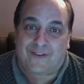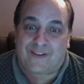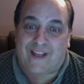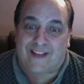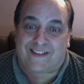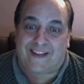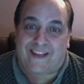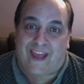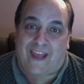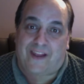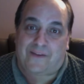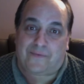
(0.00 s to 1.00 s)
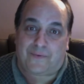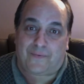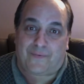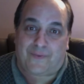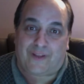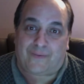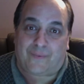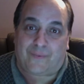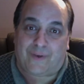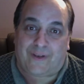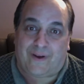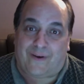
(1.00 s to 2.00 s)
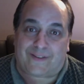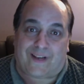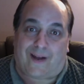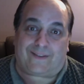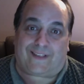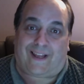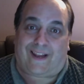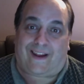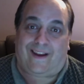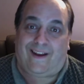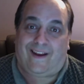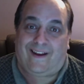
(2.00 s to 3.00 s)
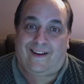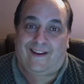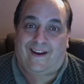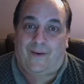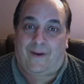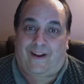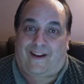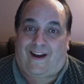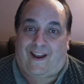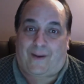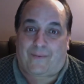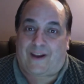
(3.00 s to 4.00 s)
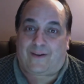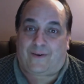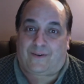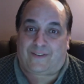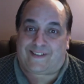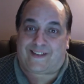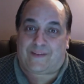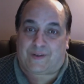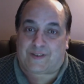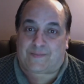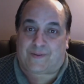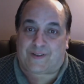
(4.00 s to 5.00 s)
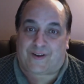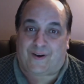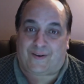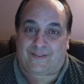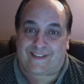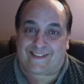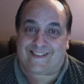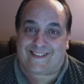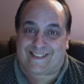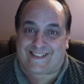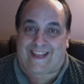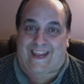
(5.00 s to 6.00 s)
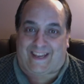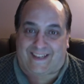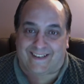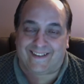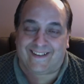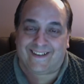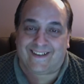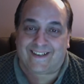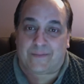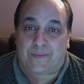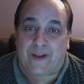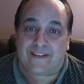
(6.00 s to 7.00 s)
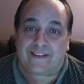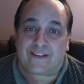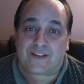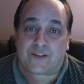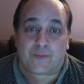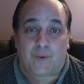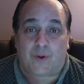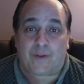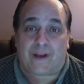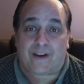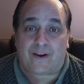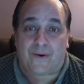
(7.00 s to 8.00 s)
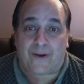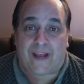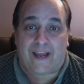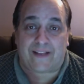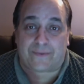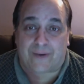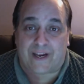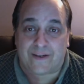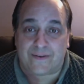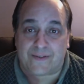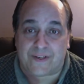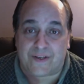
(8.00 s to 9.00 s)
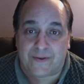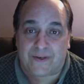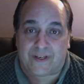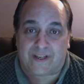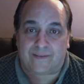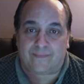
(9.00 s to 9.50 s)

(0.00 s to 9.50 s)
SDK dealing with Windows, and I was like, oh my God, I'm writing all this C++ code. This is insane compared to the small amount of code I had to write using Unity.